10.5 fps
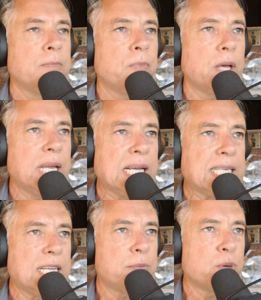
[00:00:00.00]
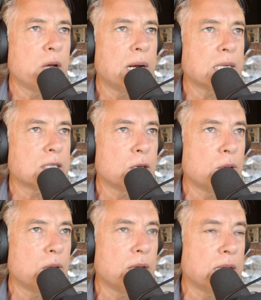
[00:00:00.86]
nicotine products. So
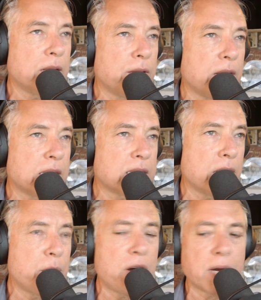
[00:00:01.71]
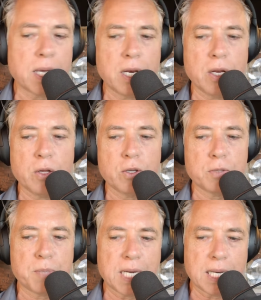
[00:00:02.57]
as an American
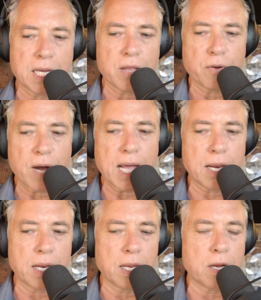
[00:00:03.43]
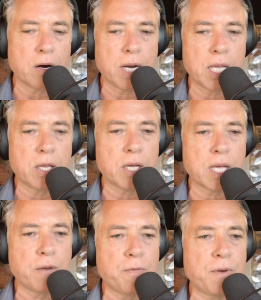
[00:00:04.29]
who's particularly on the right, all right, you're
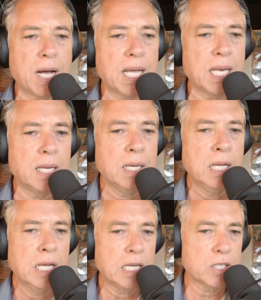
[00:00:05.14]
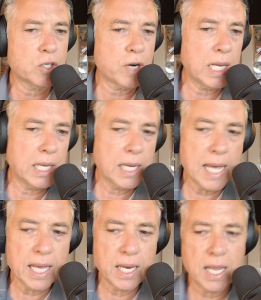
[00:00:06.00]
going to find Australia
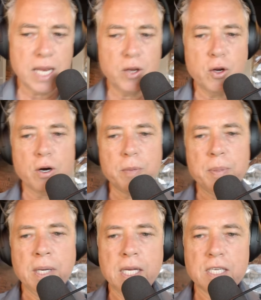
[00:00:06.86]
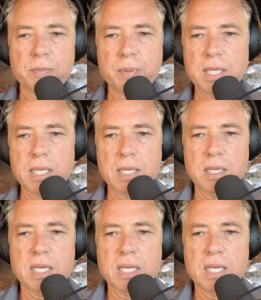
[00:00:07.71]
and Europe to be